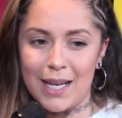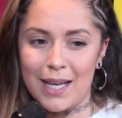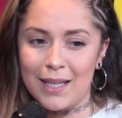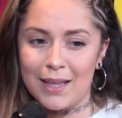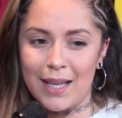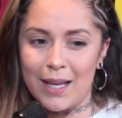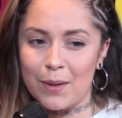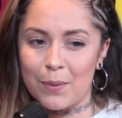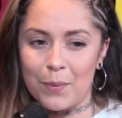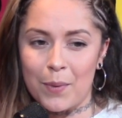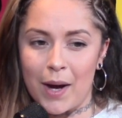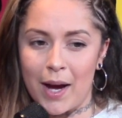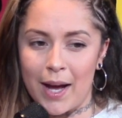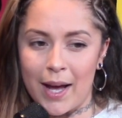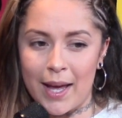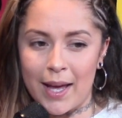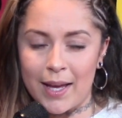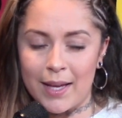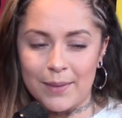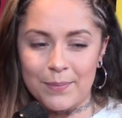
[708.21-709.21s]
like,
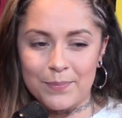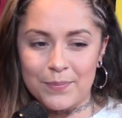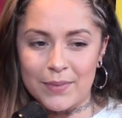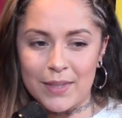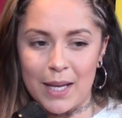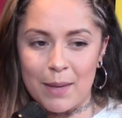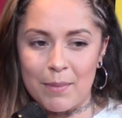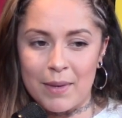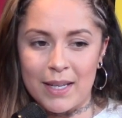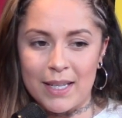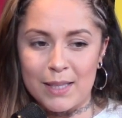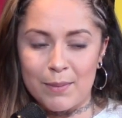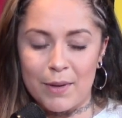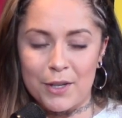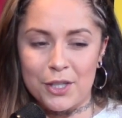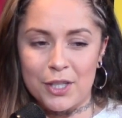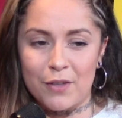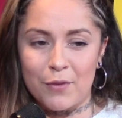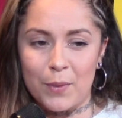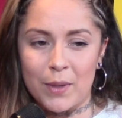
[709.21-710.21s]
why? I mean,
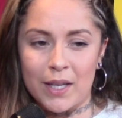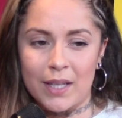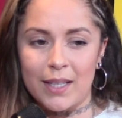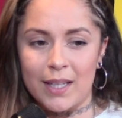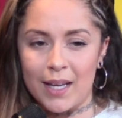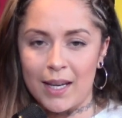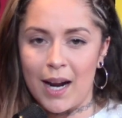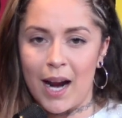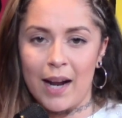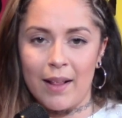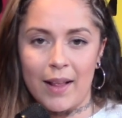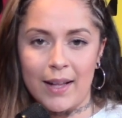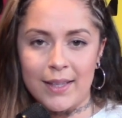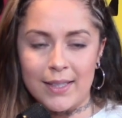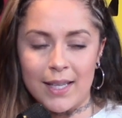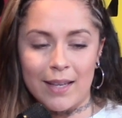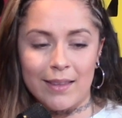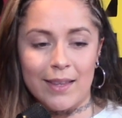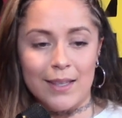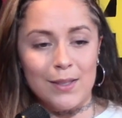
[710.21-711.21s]
especially if we can get highlights
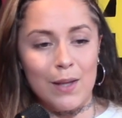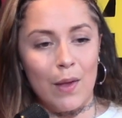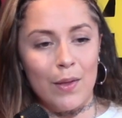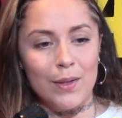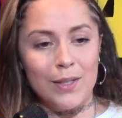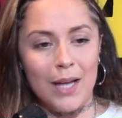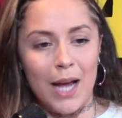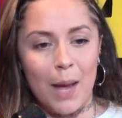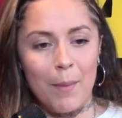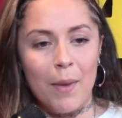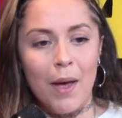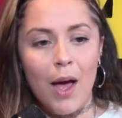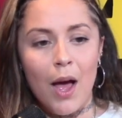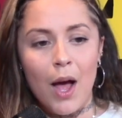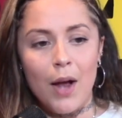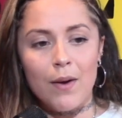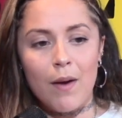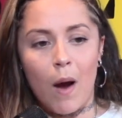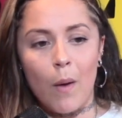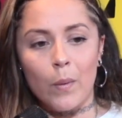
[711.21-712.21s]
like this all the time.
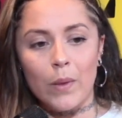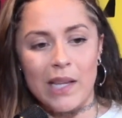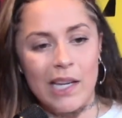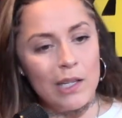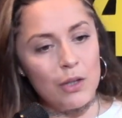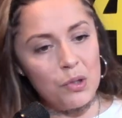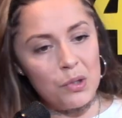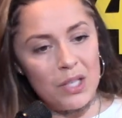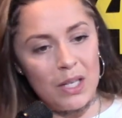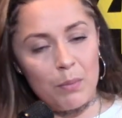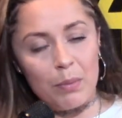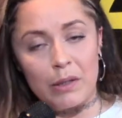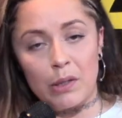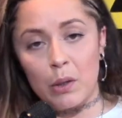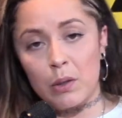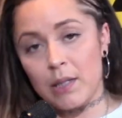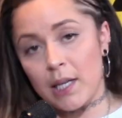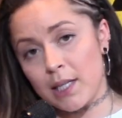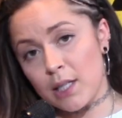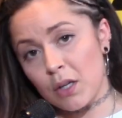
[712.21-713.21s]
Not really interested, but
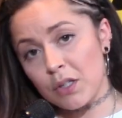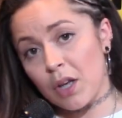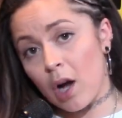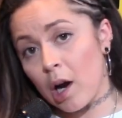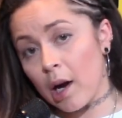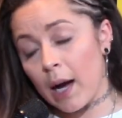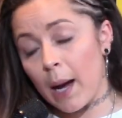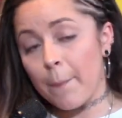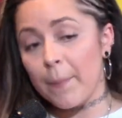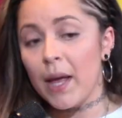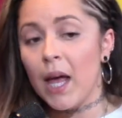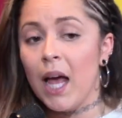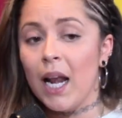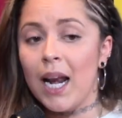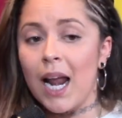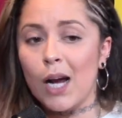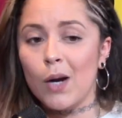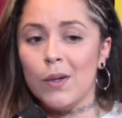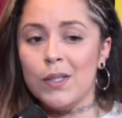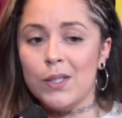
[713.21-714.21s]
those details are up.
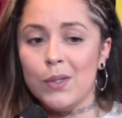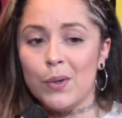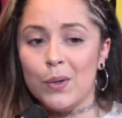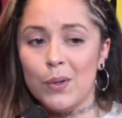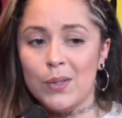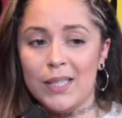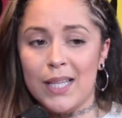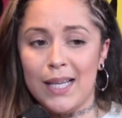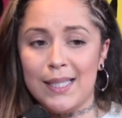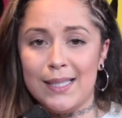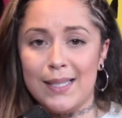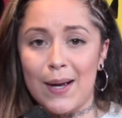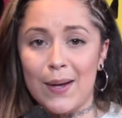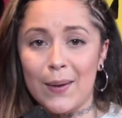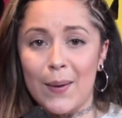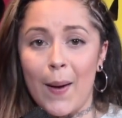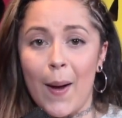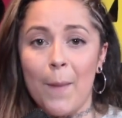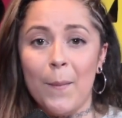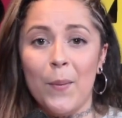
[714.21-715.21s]

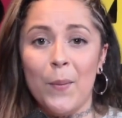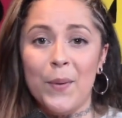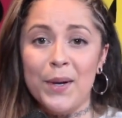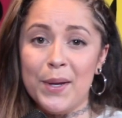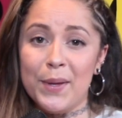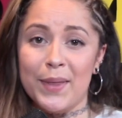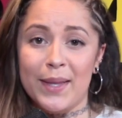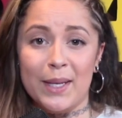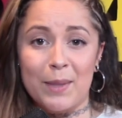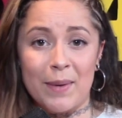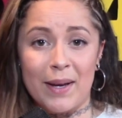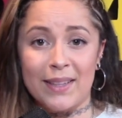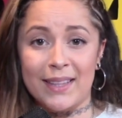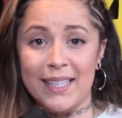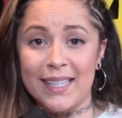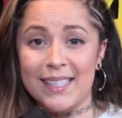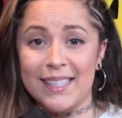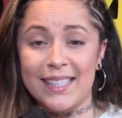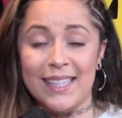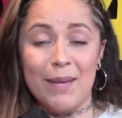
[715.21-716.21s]
LaCrystalRosas.com. What do you think about
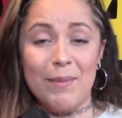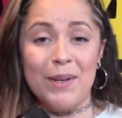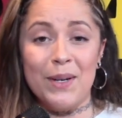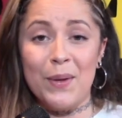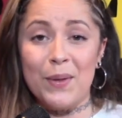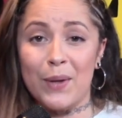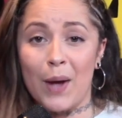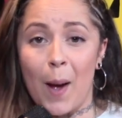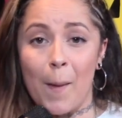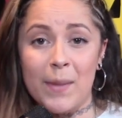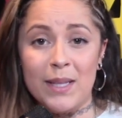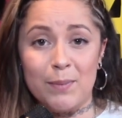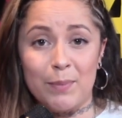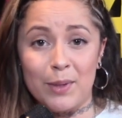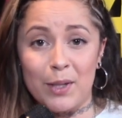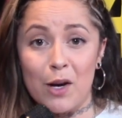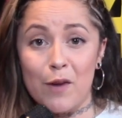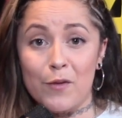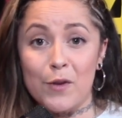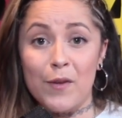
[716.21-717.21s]
this? Let me know in the comments
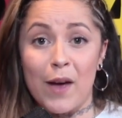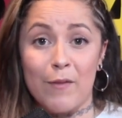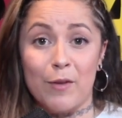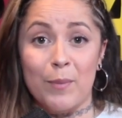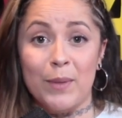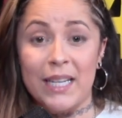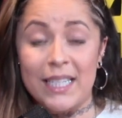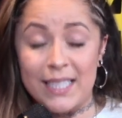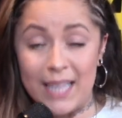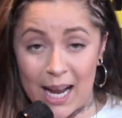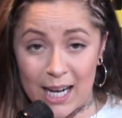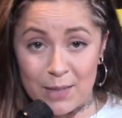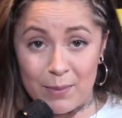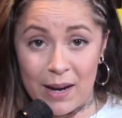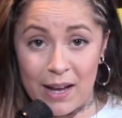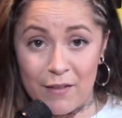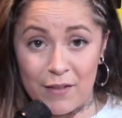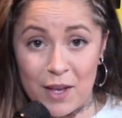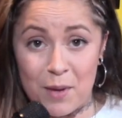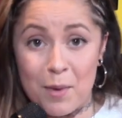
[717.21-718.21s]
below if you've ever been attacked
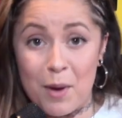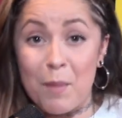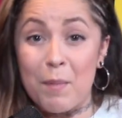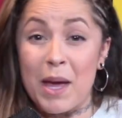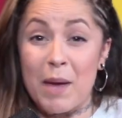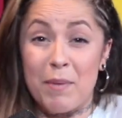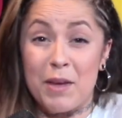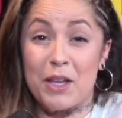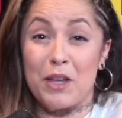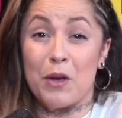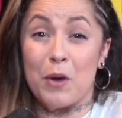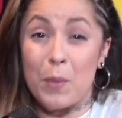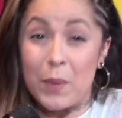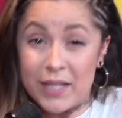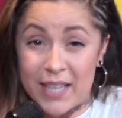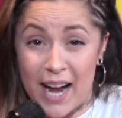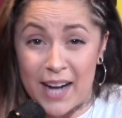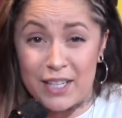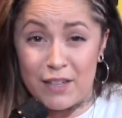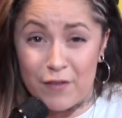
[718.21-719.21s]
by a female. Maybe you
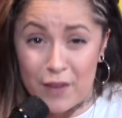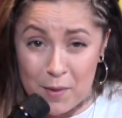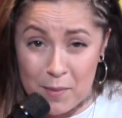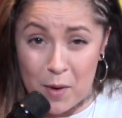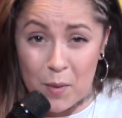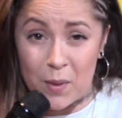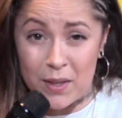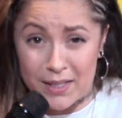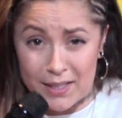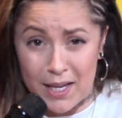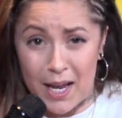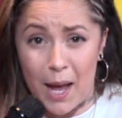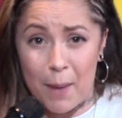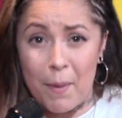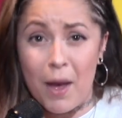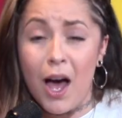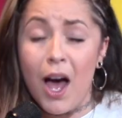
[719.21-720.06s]
attacked a female one time